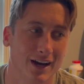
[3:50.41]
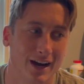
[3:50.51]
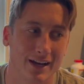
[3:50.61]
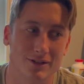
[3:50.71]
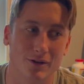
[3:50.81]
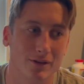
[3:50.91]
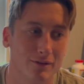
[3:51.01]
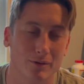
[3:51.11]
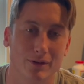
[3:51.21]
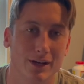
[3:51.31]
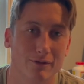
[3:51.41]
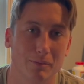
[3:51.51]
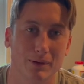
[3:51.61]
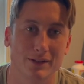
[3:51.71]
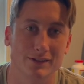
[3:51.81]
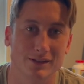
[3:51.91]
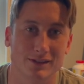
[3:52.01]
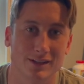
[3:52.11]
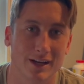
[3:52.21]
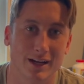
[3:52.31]
I don't even really have a place to
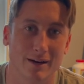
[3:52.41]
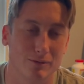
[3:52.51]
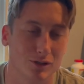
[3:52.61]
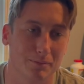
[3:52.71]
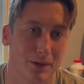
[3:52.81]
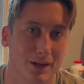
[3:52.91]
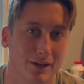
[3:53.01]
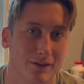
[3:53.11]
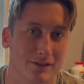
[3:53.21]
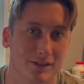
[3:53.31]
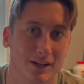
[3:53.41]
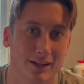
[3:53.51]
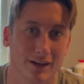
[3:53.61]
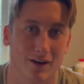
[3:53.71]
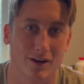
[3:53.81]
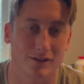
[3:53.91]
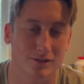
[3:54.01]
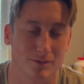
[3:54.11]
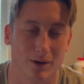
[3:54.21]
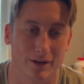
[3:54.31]
stay. I'm just planning on staying at a
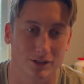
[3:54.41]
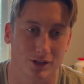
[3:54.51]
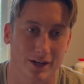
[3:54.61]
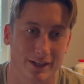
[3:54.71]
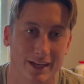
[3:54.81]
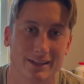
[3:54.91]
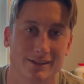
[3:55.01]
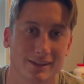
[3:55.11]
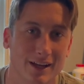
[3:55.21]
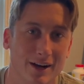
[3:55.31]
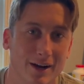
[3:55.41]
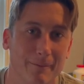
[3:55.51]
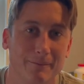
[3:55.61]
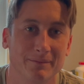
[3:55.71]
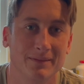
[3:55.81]
hostel while I try to get set up.